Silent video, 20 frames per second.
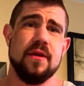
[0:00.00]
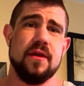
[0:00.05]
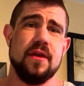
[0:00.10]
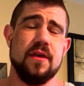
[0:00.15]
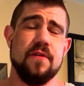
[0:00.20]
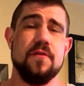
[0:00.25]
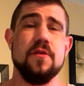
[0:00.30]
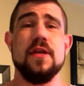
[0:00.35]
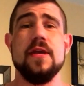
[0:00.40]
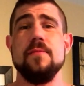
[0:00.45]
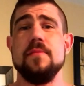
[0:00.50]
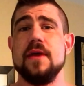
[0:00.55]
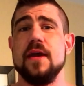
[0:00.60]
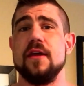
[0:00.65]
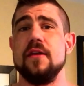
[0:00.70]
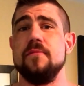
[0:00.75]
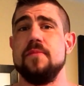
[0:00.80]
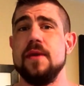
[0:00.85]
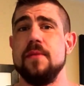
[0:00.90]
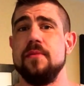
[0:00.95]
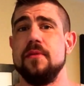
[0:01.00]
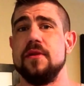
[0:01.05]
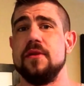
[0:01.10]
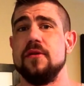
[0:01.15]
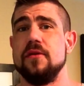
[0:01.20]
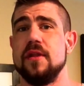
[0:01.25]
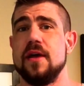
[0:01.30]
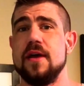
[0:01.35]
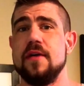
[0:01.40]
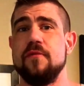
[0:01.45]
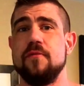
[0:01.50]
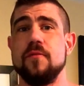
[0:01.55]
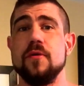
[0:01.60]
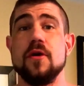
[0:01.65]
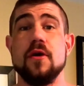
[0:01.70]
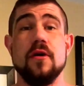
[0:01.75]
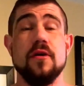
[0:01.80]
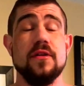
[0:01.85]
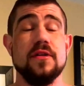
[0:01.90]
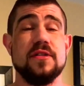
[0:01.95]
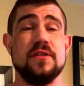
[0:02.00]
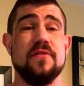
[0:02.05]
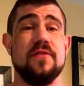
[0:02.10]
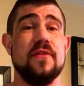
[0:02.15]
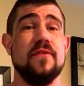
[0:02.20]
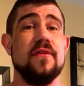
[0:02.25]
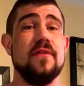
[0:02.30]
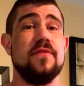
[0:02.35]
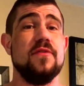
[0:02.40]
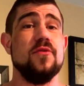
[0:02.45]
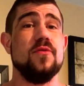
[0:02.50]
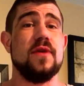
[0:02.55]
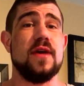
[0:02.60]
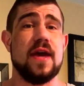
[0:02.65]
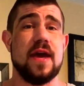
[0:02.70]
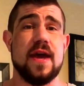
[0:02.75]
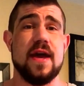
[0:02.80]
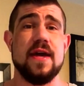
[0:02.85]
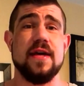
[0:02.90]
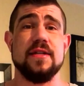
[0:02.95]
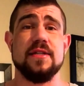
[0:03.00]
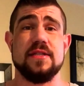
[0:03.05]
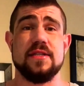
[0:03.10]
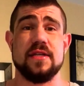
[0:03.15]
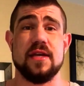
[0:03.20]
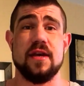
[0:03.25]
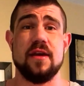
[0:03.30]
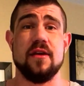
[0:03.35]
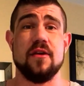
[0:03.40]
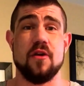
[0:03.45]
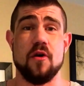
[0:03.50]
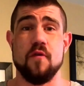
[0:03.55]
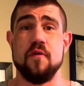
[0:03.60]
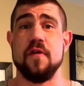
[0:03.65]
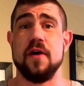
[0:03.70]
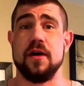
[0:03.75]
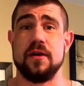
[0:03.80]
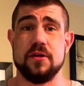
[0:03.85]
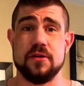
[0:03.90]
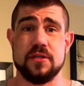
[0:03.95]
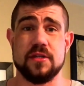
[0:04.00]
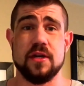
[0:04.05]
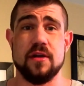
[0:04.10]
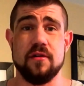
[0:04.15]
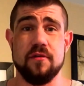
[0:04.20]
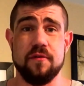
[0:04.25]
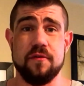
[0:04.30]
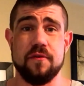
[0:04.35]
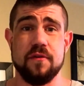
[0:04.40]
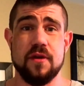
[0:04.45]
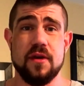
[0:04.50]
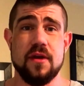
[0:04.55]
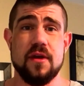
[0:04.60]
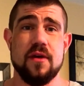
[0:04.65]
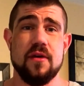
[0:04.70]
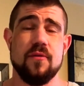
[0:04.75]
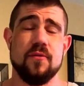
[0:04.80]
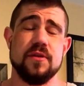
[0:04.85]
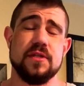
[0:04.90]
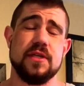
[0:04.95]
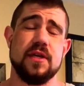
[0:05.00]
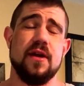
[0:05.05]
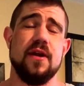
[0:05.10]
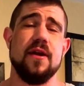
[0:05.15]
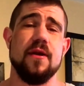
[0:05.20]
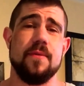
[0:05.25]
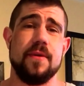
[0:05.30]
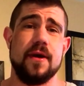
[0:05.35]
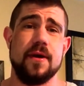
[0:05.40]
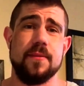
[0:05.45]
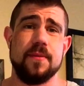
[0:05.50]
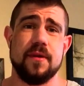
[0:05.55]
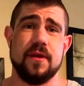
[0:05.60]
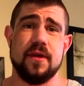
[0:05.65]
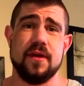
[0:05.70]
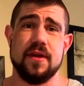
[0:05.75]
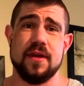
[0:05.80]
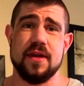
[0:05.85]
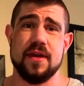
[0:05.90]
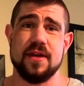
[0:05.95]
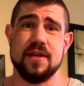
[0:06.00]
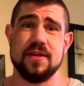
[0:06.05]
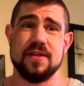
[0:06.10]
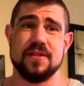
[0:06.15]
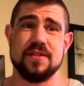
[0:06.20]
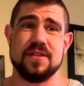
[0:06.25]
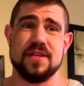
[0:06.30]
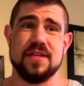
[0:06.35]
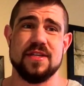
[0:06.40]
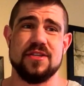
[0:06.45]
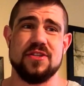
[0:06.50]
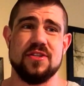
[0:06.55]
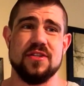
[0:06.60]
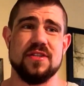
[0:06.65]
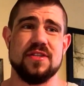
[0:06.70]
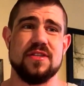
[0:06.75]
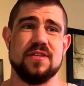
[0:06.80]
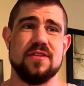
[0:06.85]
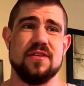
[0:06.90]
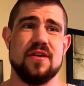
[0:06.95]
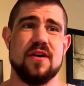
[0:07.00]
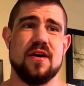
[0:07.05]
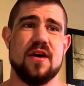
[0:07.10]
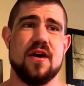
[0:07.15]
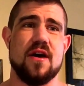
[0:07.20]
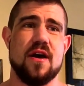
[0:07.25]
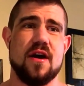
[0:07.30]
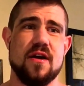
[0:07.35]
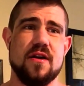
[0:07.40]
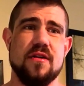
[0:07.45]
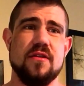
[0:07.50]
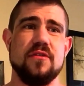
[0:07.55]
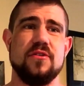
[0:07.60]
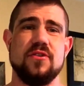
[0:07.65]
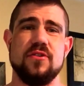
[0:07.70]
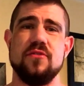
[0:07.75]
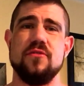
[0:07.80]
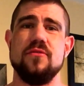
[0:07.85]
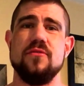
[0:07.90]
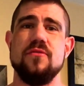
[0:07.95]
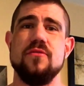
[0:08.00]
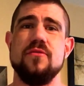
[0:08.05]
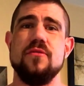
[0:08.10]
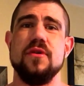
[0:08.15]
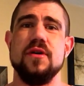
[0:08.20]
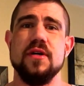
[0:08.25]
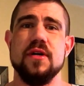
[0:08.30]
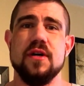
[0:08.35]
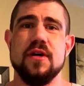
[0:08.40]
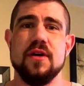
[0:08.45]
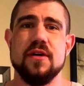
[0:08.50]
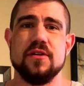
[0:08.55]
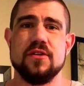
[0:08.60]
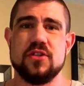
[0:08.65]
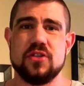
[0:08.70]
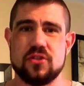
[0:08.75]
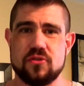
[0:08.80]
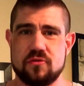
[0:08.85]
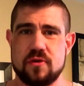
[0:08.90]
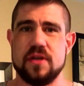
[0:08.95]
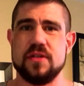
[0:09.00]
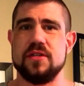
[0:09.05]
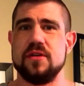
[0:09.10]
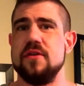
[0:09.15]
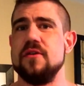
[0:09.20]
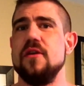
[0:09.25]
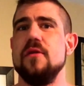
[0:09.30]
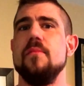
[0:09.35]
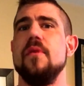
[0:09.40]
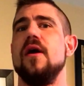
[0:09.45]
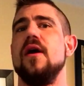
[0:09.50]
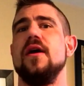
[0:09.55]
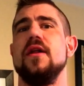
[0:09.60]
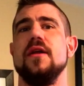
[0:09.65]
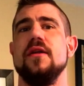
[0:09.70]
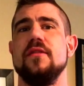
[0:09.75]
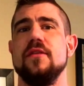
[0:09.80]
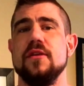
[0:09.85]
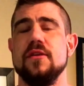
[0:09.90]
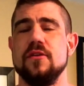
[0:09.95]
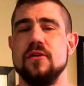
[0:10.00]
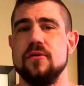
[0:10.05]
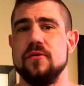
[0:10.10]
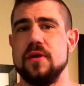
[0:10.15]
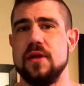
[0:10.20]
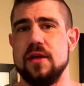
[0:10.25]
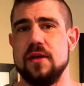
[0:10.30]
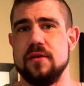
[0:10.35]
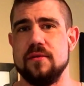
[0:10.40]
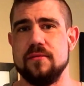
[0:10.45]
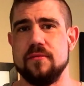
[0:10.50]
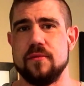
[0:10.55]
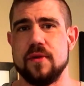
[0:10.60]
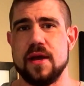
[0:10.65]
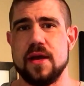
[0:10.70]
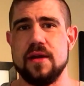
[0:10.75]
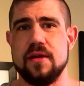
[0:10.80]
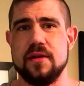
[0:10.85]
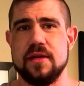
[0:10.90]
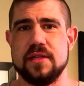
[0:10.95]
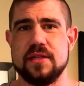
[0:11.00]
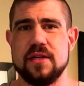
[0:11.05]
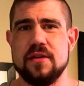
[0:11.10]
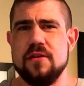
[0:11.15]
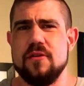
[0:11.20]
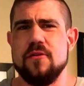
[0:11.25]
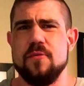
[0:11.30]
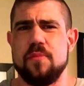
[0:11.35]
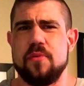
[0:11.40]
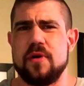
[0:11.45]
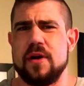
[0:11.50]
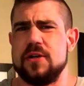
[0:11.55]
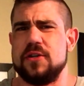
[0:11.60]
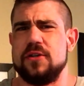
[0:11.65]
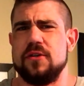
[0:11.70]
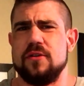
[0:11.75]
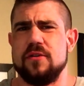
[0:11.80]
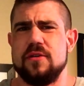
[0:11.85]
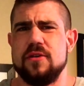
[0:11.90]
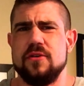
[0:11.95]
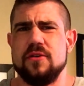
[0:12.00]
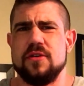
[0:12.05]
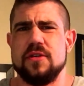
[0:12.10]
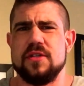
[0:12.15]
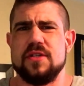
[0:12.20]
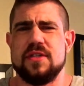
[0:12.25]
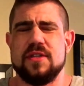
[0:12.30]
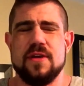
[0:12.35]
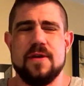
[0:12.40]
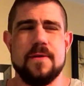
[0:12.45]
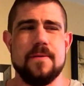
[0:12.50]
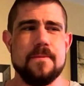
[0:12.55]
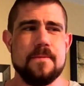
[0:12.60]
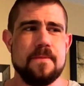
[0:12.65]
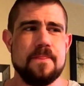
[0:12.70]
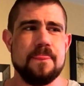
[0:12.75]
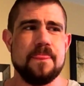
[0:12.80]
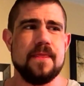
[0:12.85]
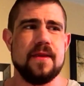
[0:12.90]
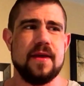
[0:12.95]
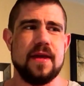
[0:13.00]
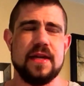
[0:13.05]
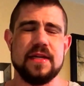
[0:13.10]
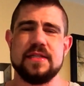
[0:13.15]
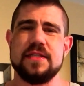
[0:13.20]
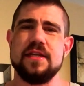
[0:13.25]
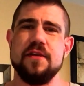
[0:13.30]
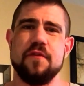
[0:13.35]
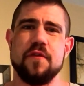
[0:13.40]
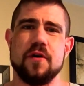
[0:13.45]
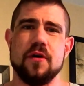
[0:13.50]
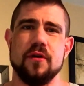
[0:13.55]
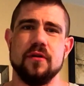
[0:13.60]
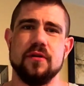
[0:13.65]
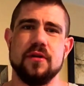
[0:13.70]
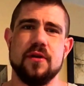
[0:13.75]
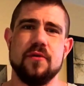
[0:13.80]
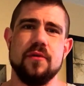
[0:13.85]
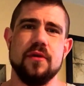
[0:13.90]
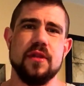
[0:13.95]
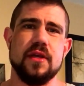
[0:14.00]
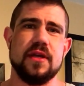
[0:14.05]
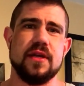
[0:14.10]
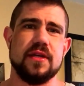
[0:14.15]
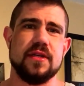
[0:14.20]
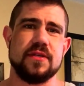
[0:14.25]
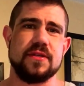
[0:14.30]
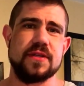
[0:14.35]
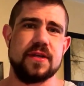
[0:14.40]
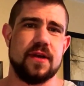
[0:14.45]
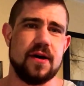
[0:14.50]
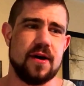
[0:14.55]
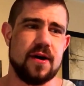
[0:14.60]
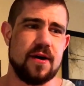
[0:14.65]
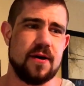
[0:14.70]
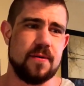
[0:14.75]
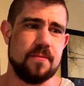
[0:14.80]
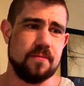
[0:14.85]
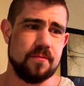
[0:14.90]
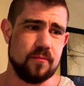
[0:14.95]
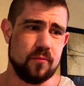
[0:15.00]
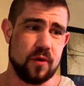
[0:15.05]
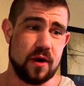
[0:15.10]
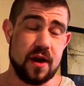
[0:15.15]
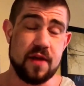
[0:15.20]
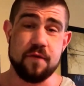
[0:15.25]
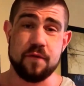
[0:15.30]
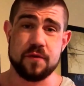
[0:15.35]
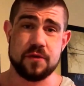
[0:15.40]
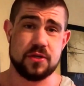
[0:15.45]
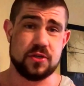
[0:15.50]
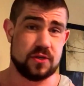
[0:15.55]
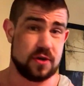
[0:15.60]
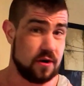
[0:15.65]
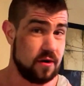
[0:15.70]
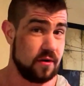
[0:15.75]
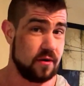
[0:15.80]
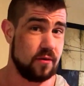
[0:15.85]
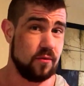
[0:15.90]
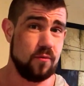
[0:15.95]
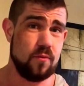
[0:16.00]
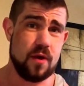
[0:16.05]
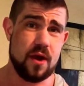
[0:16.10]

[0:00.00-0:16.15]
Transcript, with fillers: If you keep negative people in your life, regardless of even if you can say, go fuck yourself, what's going to end up happening is it's just undue stress on your body that you don't need, right? It's undue pressure. You're just, and it's difficult. It really is. Um, when I first started,